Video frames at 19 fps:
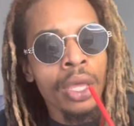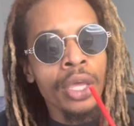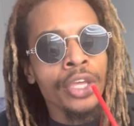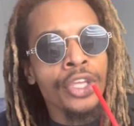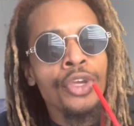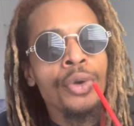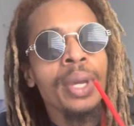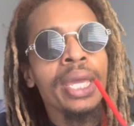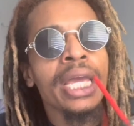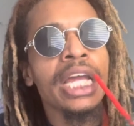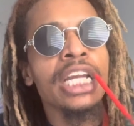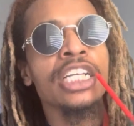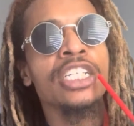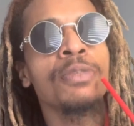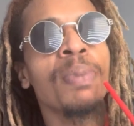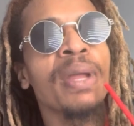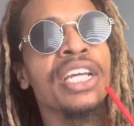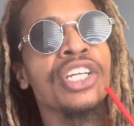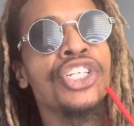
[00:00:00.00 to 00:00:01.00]
you ain't got to
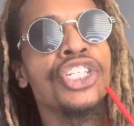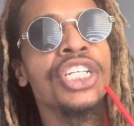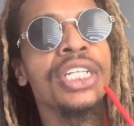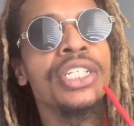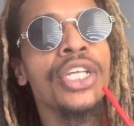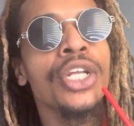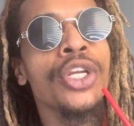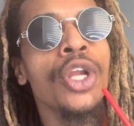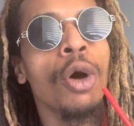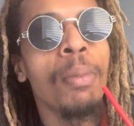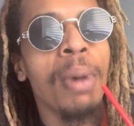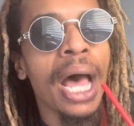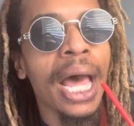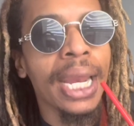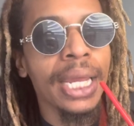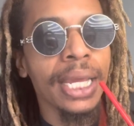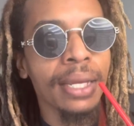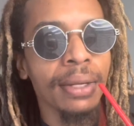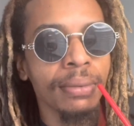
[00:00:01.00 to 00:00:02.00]
explain shit to
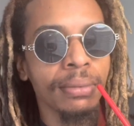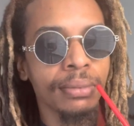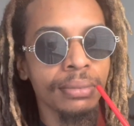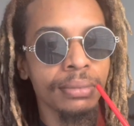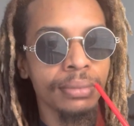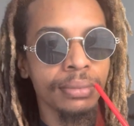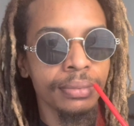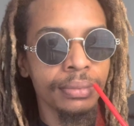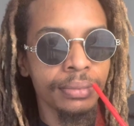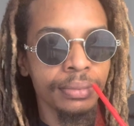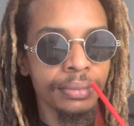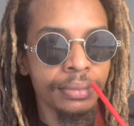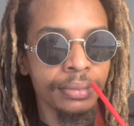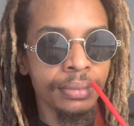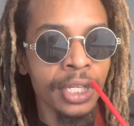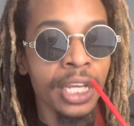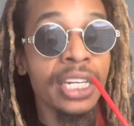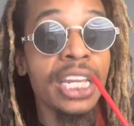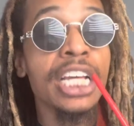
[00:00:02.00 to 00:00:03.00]
nobody.
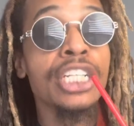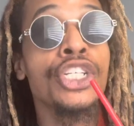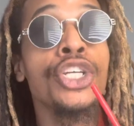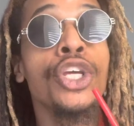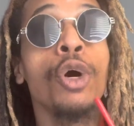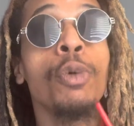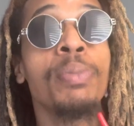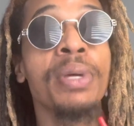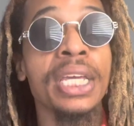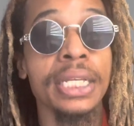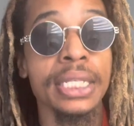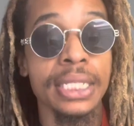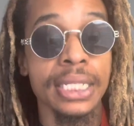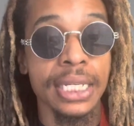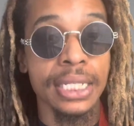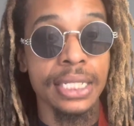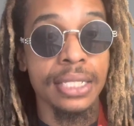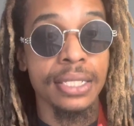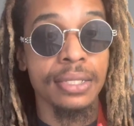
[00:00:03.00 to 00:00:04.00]
That's your
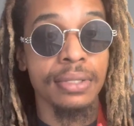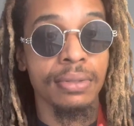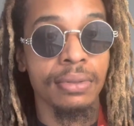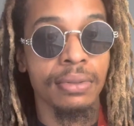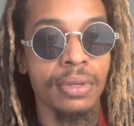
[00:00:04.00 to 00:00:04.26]
business.